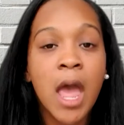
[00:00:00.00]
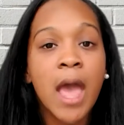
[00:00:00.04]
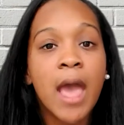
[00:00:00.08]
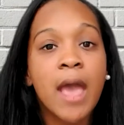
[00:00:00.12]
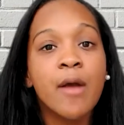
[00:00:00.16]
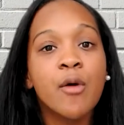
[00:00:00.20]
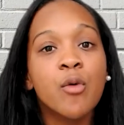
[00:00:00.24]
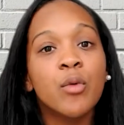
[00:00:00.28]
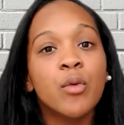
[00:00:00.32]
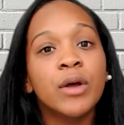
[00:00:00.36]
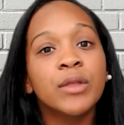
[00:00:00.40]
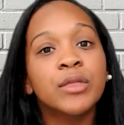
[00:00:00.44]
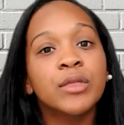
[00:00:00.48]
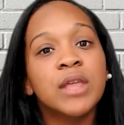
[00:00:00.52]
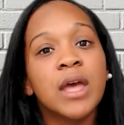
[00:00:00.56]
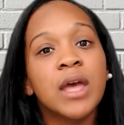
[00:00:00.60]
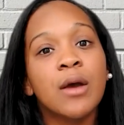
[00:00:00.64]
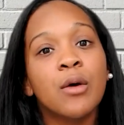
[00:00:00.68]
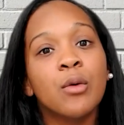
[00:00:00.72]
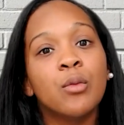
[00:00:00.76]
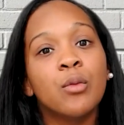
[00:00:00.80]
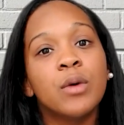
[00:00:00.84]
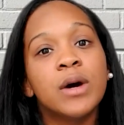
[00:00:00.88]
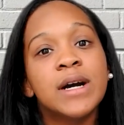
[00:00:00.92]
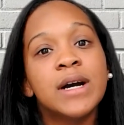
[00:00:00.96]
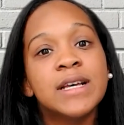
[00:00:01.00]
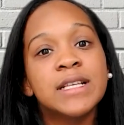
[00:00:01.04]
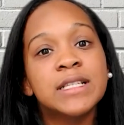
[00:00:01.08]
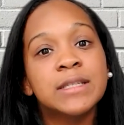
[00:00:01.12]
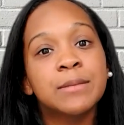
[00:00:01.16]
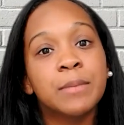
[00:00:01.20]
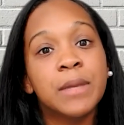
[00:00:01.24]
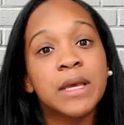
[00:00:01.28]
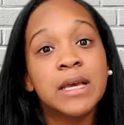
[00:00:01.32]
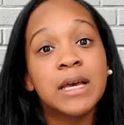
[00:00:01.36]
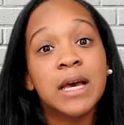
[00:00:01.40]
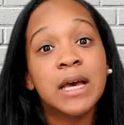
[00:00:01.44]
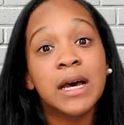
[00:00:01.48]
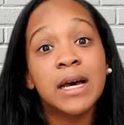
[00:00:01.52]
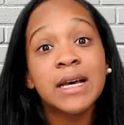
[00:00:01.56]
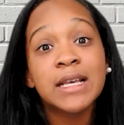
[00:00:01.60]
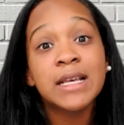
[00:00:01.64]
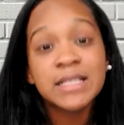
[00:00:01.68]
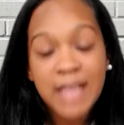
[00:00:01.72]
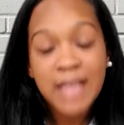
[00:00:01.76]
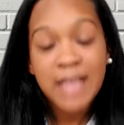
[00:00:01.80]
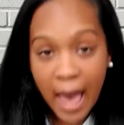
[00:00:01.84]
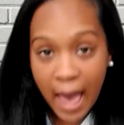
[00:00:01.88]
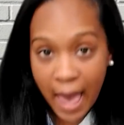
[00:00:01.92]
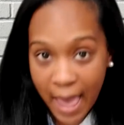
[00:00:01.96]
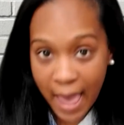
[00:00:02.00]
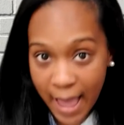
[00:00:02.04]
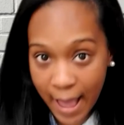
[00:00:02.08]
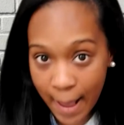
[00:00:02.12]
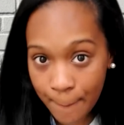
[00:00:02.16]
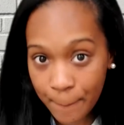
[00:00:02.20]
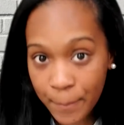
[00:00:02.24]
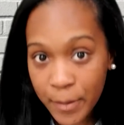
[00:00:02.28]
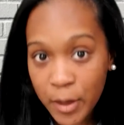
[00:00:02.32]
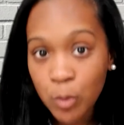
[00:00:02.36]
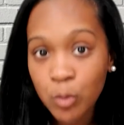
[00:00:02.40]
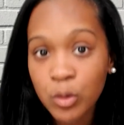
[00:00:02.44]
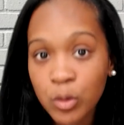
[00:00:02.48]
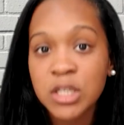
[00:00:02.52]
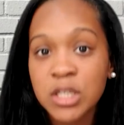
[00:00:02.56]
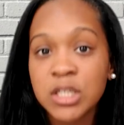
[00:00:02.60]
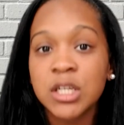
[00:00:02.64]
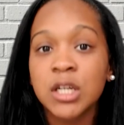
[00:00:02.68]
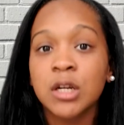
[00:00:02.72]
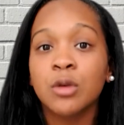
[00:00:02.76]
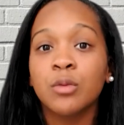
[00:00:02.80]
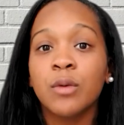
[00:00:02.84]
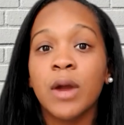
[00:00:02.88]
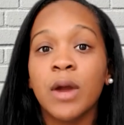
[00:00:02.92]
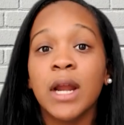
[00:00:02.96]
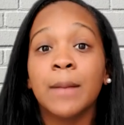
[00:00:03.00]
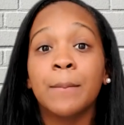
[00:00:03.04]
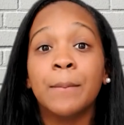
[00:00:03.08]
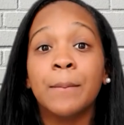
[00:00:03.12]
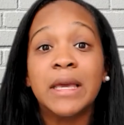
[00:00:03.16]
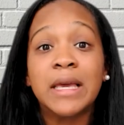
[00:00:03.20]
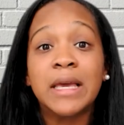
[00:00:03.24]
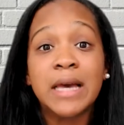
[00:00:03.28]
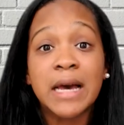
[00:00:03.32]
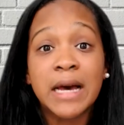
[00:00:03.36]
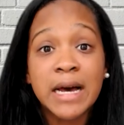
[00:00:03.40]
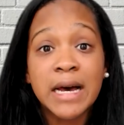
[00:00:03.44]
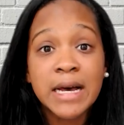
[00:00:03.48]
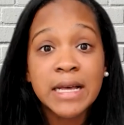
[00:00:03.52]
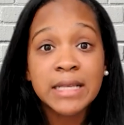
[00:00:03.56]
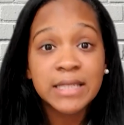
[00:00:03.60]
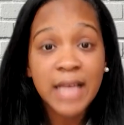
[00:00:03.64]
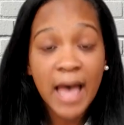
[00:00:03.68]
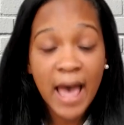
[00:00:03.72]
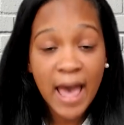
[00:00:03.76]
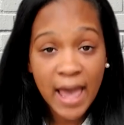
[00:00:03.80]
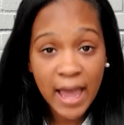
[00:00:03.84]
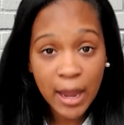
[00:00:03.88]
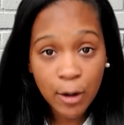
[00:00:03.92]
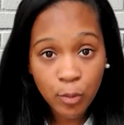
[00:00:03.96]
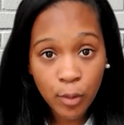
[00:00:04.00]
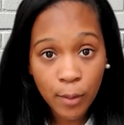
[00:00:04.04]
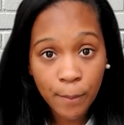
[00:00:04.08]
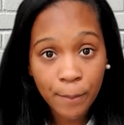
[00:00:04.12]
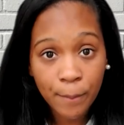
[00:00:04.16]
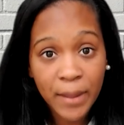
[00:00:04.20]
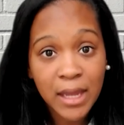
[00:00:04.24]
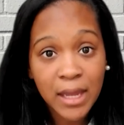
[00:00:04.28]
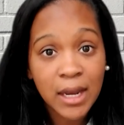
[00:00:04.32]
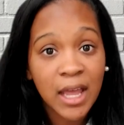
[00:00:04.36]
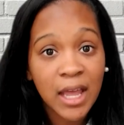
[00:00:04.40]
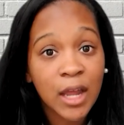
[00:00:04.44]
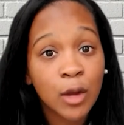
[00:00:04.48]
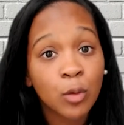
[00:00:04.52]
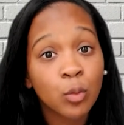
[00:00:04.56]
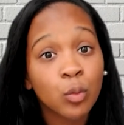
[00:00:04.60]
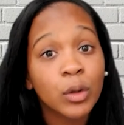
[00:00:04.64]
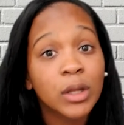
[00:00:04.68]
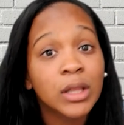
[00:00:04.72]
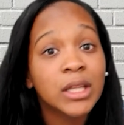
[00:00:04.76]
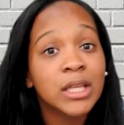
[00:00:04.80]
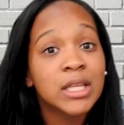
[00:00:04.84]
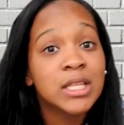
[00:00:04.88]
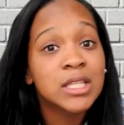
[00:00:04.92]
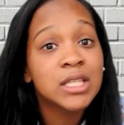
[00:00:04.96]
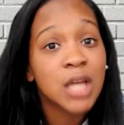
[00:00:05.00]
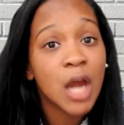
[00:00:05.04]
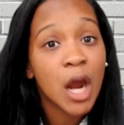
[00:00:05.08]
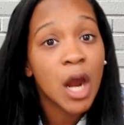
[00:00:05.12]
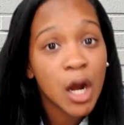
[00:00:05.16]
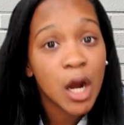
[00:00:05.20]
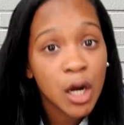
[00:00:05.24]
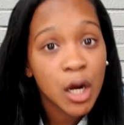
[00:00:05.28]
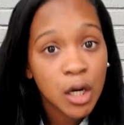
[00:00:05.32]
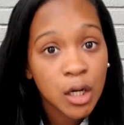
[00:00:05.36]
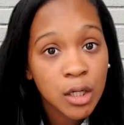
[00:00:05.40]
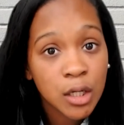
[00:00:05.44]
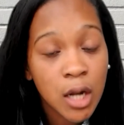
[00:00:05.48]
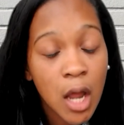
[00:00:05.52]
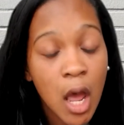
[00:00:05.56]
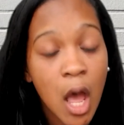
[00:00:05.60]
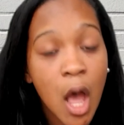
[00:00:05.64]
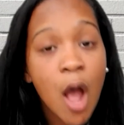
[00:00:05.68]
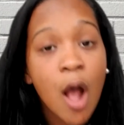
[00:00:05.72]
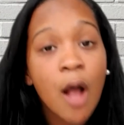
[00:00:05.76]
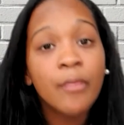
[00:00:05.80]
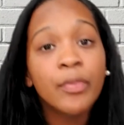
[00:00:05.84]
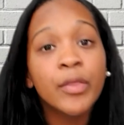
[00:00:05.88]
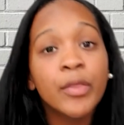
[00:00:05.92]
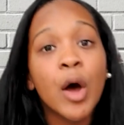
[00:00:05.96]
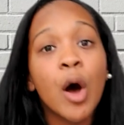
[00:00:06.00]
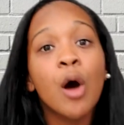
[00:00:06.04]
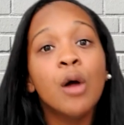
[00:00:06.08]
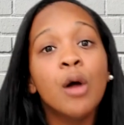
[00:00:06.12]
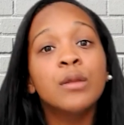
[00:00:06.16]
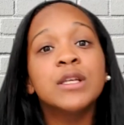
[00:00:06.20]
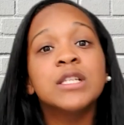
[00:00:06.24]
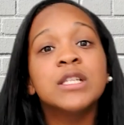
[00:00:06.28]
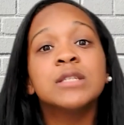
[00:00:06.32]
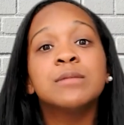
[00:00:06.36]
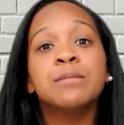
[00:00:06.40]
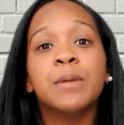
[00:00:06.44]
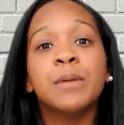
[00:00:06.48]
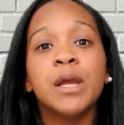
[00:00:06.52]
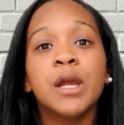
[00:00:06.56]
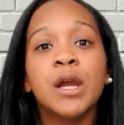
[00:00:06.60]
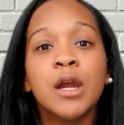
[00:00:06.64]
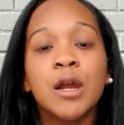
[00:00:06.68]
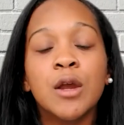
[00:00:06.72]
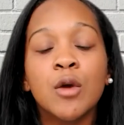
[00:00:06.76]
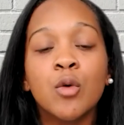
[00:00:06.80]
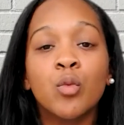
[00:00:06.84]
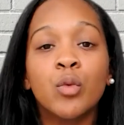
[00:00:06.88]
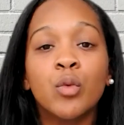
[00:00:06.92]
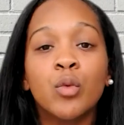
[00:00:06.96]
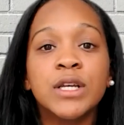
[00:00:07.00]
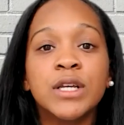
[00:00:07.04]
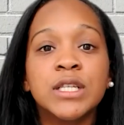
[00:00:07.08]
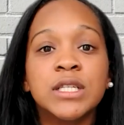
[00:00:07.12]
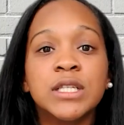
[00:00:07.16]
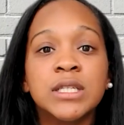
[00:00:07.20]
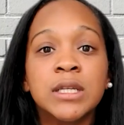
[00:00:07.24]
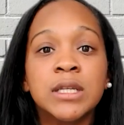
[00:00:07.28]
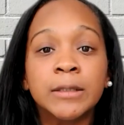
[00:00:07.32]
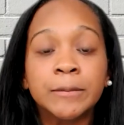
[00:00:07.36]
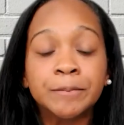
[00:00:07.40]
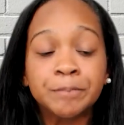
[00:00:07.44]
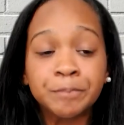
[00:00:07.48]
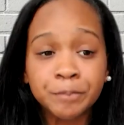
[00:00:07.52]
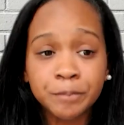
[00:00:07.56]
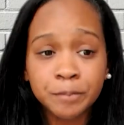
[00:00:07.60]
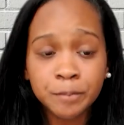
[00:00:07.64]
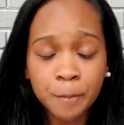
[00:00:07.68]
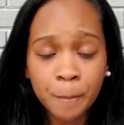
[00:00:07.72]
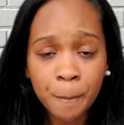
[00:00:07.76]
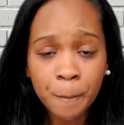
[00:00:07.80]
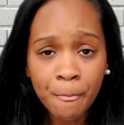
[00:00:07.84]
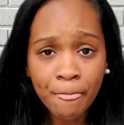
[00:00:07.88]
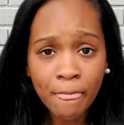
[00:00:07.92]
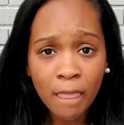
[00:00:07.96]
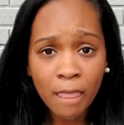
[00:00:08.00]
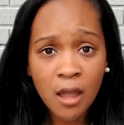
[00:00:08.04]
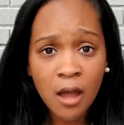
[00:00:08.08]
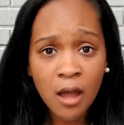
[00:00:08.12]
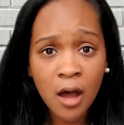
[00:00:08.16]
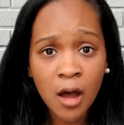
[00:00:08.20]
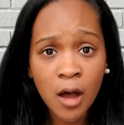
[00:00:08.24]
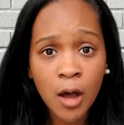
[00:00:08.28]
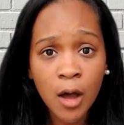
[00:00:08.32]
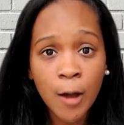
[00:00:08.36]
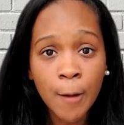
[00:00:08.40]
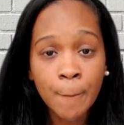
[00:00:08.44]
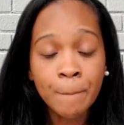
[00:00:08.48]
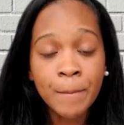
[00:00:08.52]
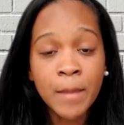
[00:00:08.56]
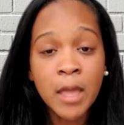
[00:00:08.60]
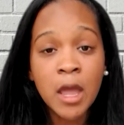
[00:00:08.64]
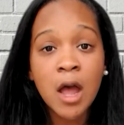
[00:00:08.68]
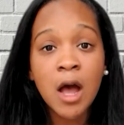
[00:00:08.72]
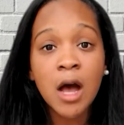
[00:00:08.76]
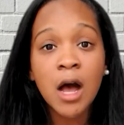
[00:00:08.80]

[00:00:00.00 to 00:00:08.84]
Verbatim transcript: And what that was because I had been regenerated, because I had repented and really turned, the Holy Spirit was um